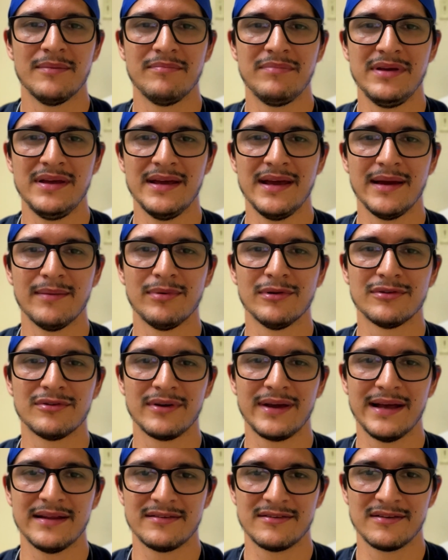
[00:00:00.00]
be able to
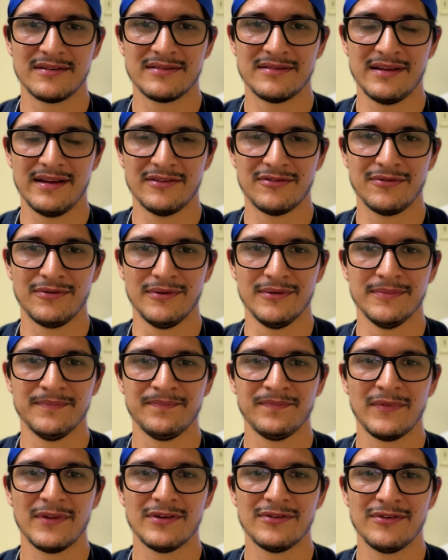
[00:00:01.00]
get successful.
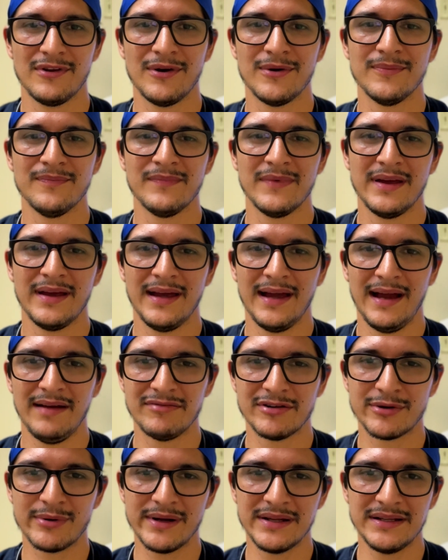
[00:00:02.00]
So have
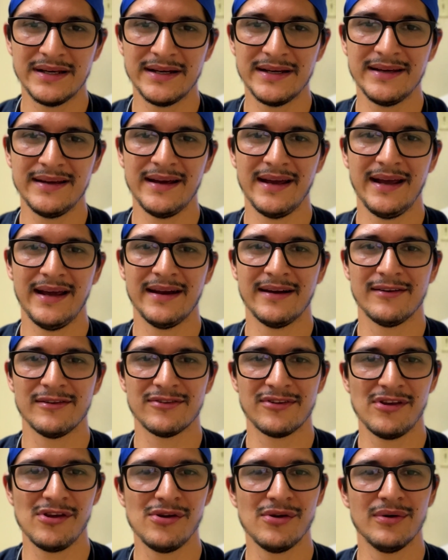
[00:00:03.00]
a great day, and I'll
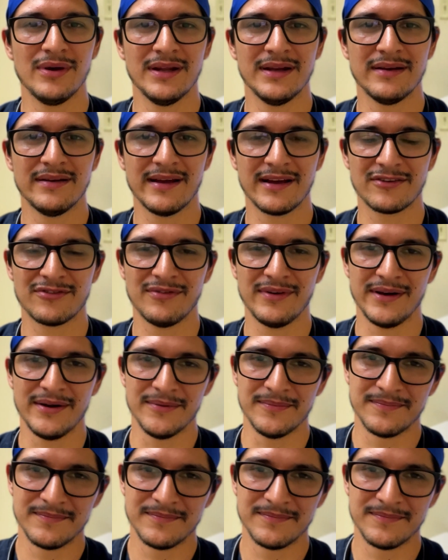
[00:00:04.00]
see you in the next video.